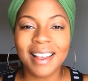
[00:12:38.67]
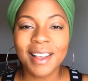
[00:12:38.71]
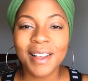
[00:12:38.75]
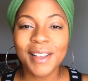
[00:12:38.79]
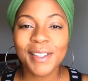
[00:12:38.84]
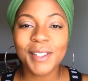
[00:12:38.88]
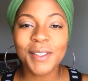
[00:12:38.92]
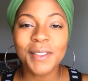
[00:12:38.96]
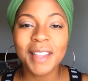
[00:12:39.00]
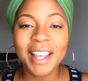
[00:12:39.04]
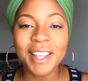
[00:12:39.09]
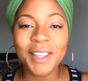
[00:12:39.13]

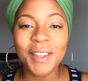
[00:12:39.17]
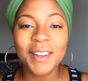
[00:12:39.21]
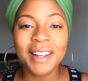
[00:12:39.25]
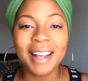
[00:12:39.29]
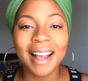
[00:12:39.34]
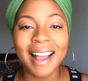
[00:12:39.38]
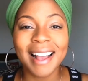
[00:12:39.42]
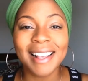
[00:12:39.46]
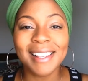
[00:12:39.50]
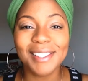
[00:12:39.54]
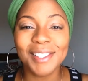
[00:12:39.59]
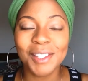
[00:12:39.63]
So thank you
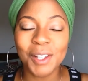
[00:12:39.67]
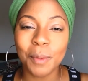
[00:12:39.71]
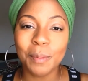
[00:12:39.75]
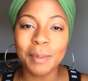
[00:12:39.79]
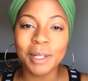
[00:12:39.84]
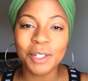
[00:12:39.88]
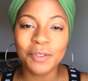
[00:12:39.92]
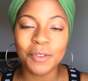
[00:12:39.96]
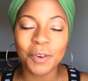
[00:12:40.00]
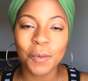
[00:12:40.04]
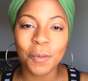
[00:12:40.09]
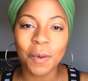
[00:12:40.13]
guys so
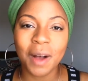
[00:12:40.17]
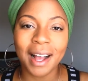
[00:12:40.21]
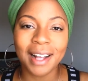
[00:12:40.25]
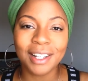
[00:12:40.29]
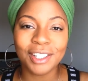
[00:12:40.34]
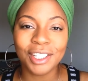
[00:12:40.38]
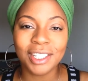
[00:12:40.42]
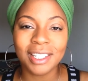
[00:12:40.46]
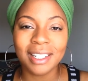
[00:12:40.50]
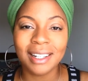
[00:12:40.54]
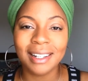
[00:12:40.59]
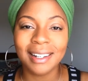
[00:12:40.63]
much for
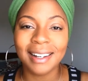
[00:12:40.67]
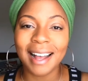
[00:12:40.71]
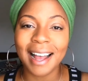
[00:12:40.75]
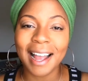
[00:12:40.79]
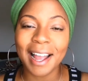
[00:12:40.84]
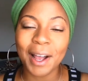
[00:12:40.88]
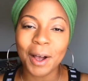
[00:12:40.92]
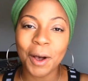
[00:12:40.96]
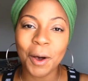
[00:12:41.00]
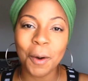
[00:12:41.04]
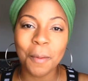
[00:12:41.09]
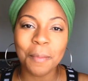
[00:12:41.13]
watching. I
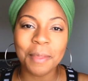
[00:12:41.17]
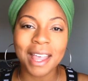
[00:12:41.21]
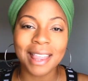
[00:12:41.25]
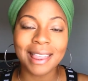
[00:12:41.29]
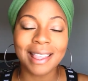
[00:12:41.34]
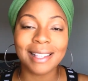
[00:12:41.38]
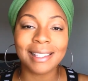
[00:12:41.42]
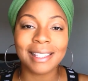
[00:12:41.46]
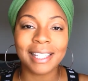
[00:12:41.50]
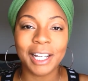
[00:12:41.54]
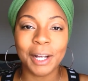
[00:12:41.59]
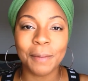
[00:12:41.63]
hope that
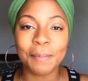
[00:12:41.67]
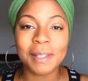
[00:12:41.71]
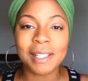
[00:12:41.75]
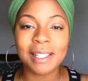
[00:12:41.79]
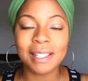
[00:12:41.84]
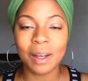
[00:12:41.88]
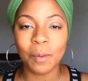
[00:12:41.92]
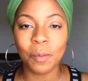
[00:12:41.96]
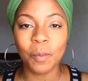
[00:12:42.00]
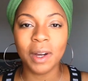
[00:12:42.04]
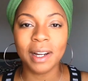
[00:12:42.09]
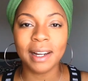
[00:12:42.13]
this helps
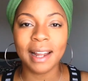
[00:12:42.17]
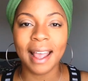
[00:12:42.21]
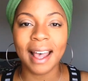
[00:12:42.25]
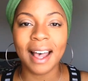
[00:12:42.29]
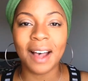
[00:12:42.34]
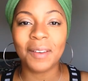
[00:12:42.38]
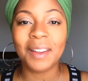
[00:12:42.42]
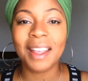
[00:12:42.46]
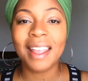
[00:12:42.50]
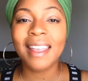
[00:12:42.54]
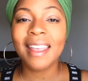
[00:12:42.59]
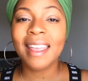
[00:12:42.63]
someone
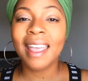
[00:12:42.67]
out.